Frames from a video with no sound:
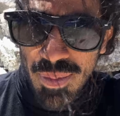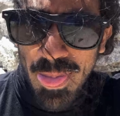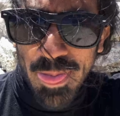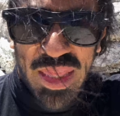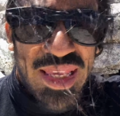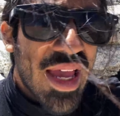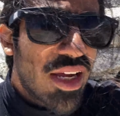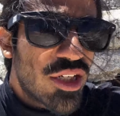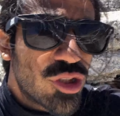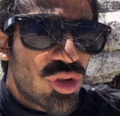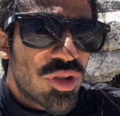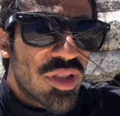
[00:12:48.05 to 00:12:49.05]
they
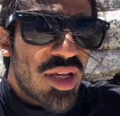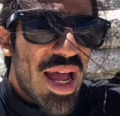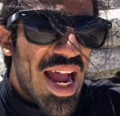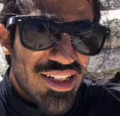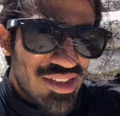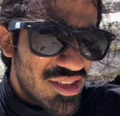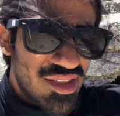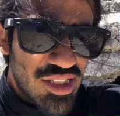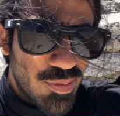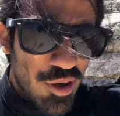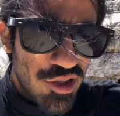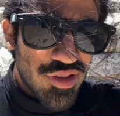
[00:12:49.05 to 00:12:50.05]
can't access these
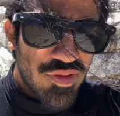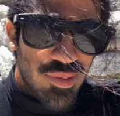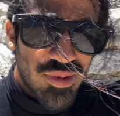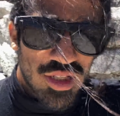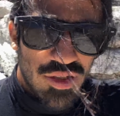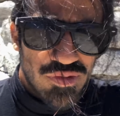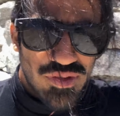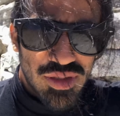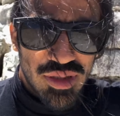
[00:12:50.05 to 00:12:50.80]
parts of themselves